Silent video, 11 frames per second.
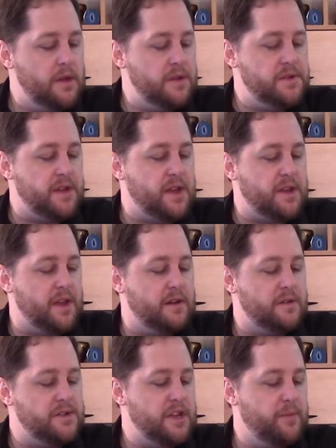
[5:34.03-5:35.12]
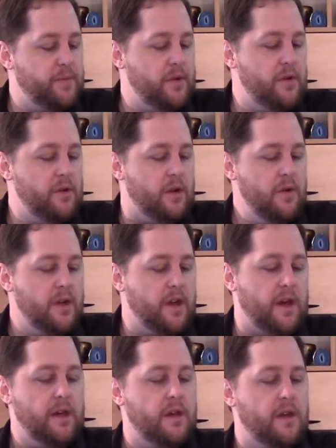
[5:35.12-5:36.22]
Digging down deeper,
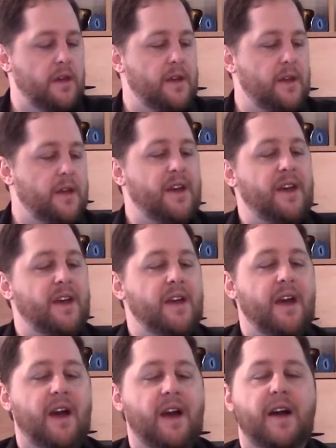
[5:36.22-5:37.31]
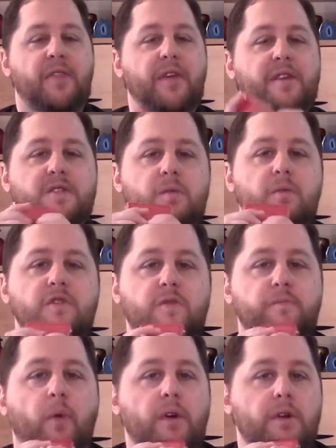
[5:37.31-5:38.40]
okay. I think someone
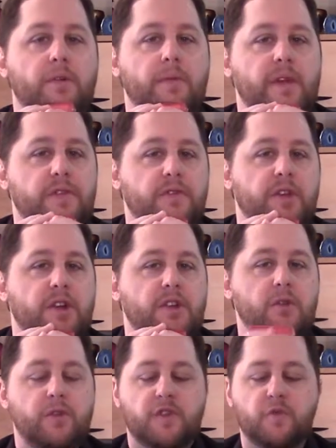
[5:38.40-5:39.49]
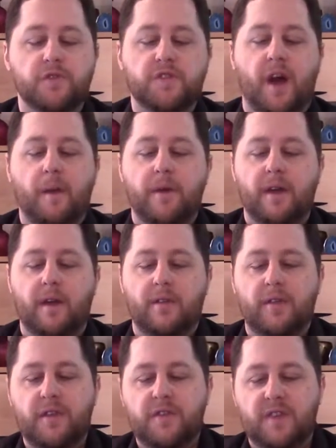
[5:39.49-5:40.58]
spoiled this, that I knew this was coming.
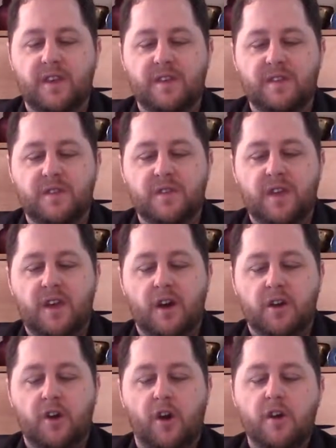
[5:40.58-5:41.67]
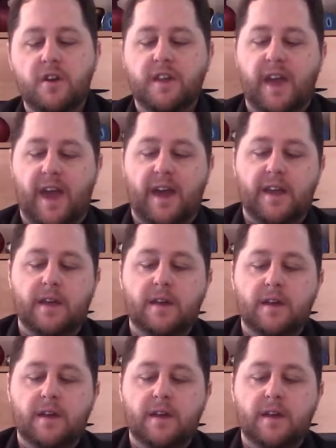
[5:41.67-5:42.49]
This is a card caddy.